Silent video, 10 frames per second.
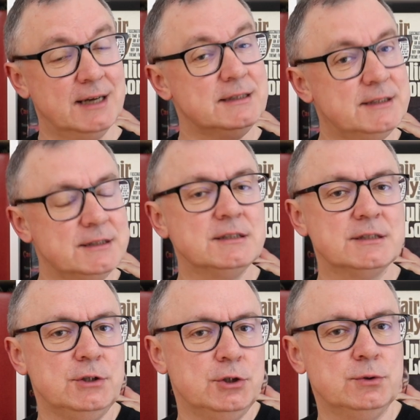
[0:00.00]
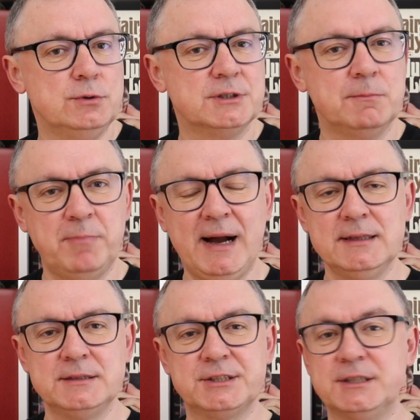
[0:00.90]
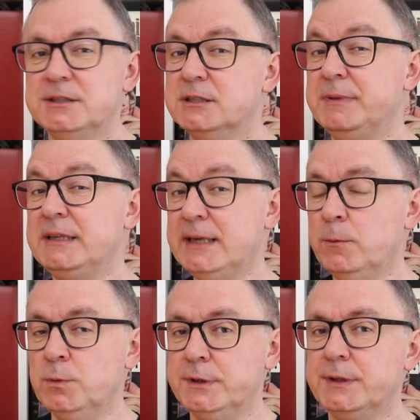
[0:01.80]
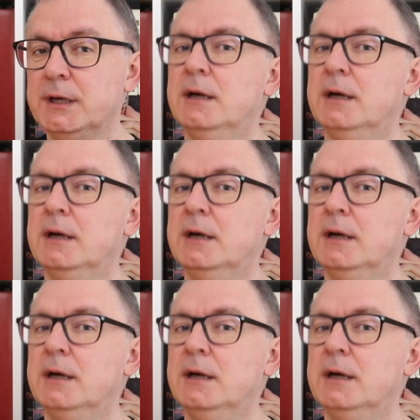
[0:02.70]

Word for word: I didn't use balanced to begin with,